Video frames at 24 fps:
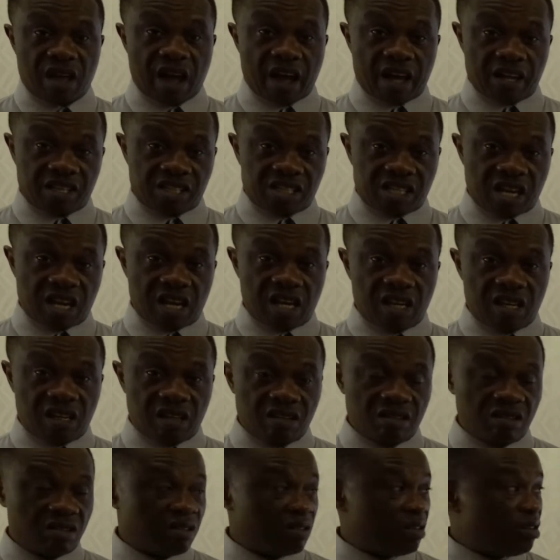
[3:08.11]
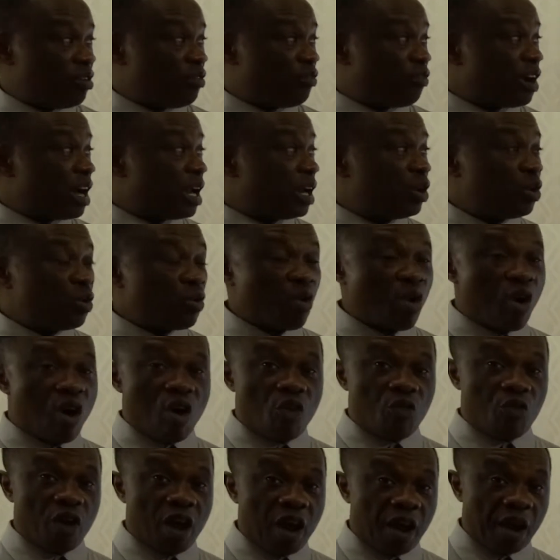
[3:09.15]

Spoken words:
I say the value of